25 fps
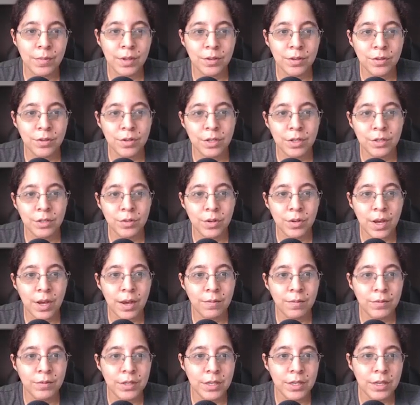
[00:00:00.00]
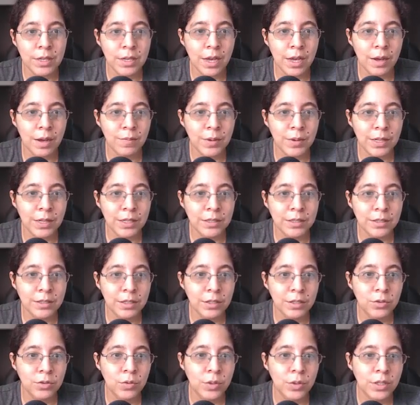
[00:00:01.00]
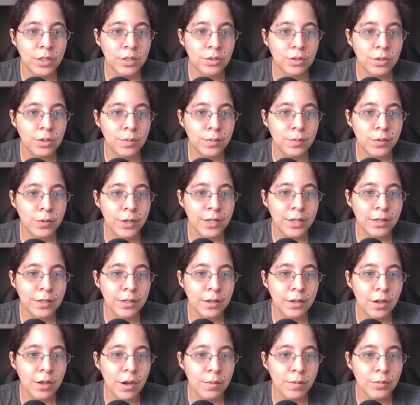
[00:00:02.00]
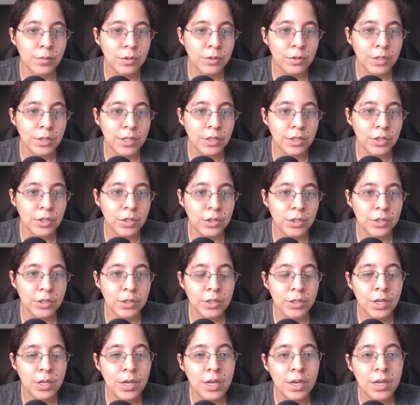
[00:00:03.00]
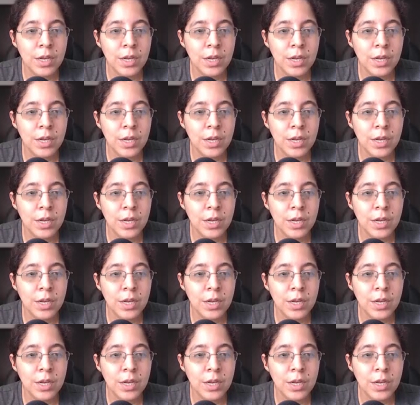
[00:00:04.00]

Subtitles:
You need to have the ability to interpret conversations,